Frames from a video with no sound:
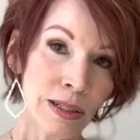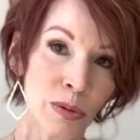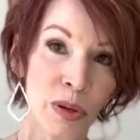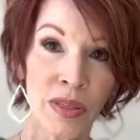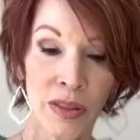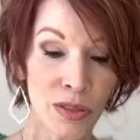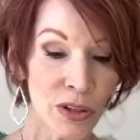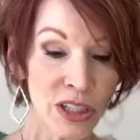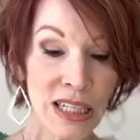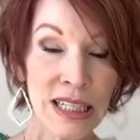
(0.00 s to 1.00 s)
within
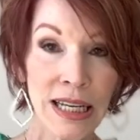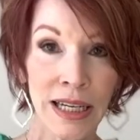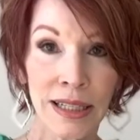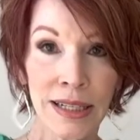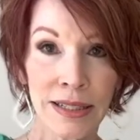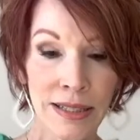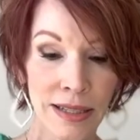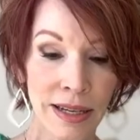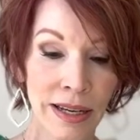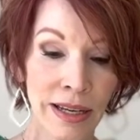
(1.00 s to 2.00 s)
30 seconds,
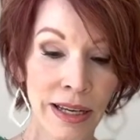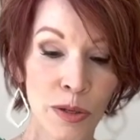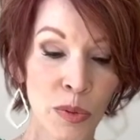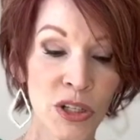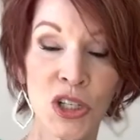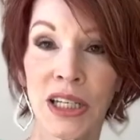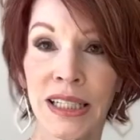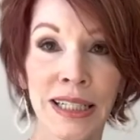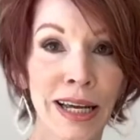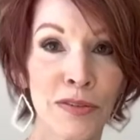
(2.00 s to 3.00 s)
he wished
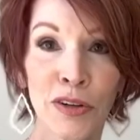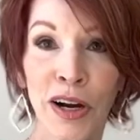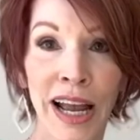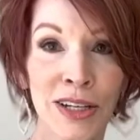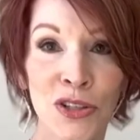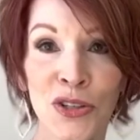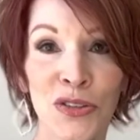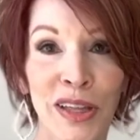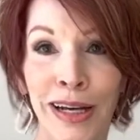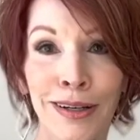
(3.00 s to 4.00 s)
he'd never
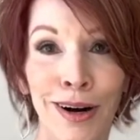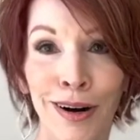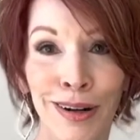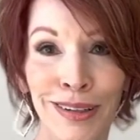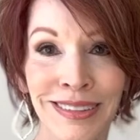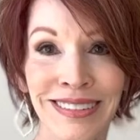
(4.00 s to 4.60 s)
answered that call.